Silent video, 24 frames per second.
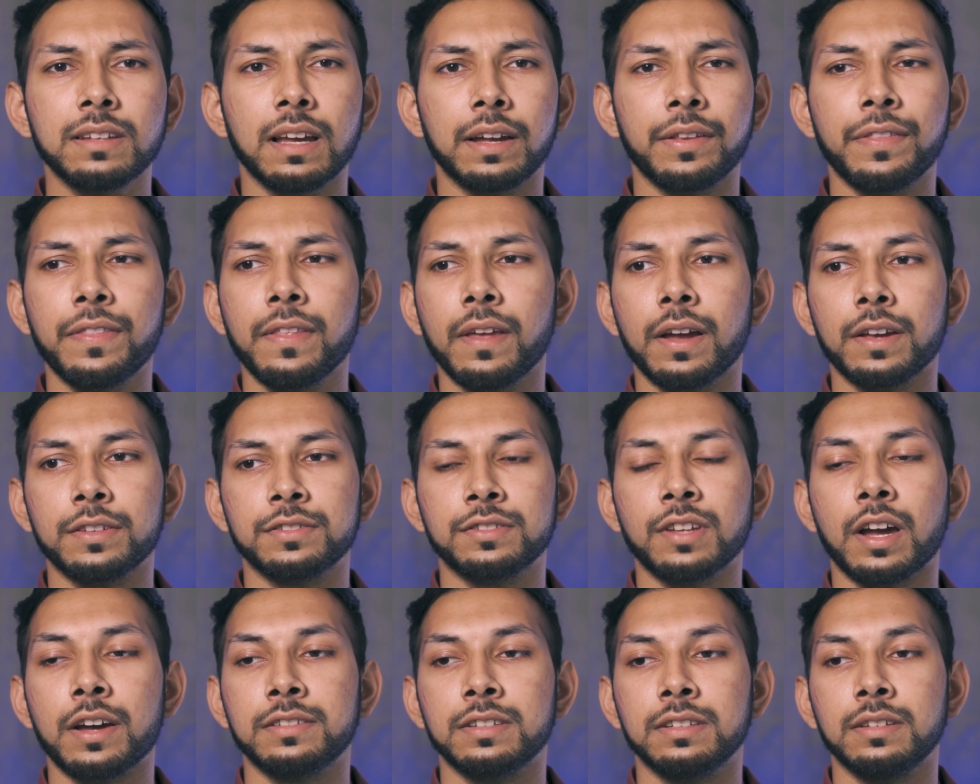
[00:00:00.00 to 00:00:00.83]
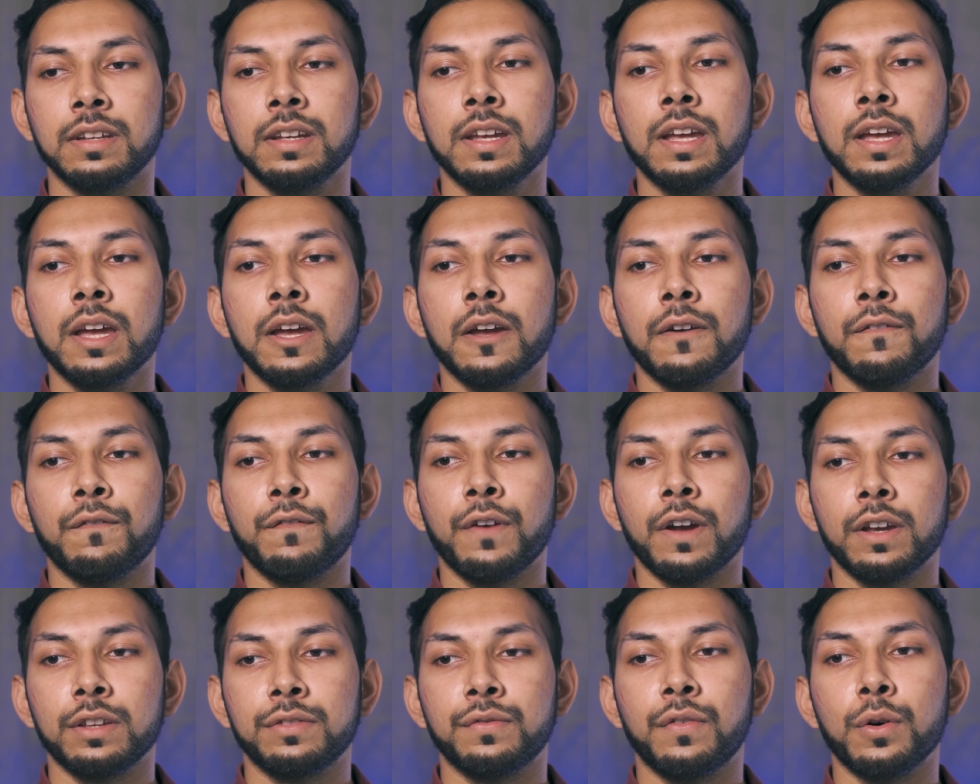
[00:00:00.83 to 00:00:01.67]
I think I started
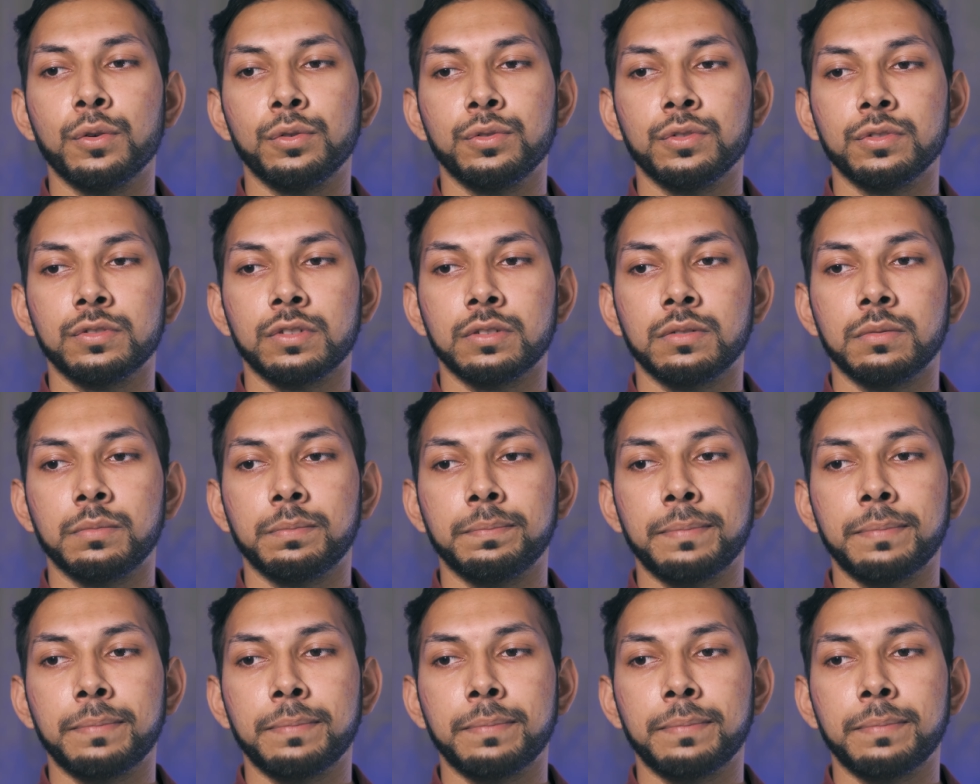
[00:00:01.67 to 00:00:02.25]
first photos in,